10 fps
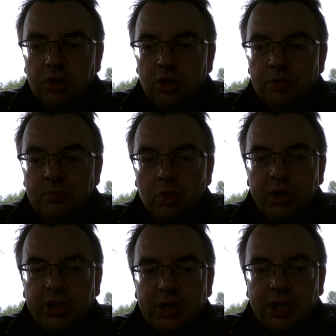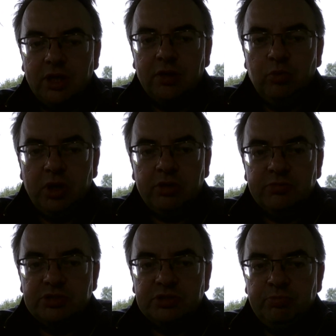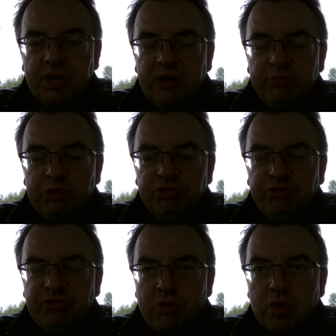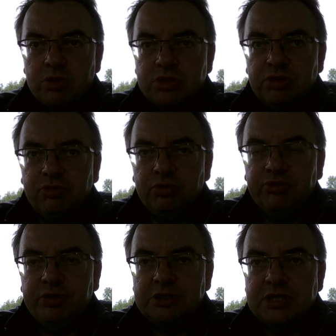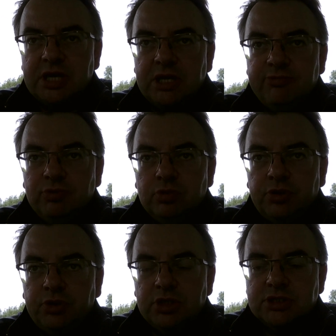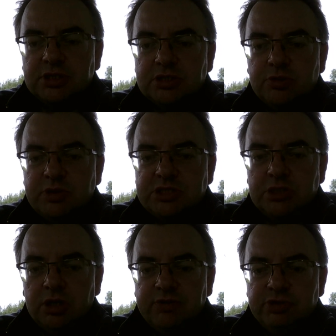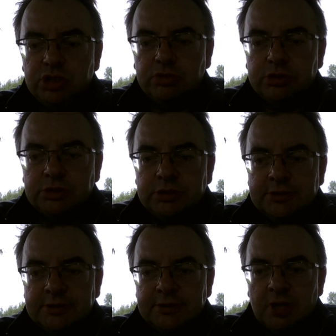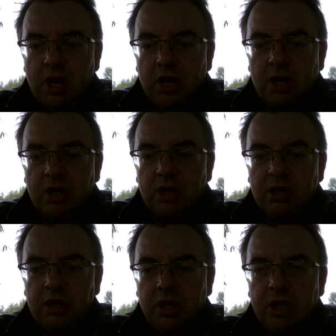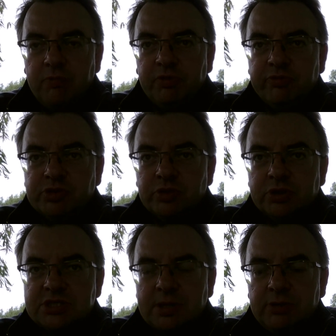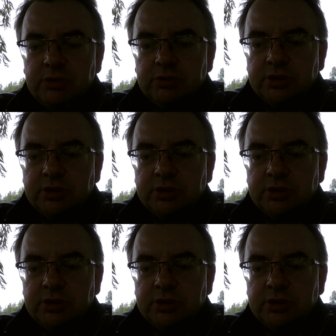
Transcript: Good morning and welcome to BenBinFro's Thought for the Day for Thursday the twenty-ninth of June. Uh, I hope you're enjoying the summer.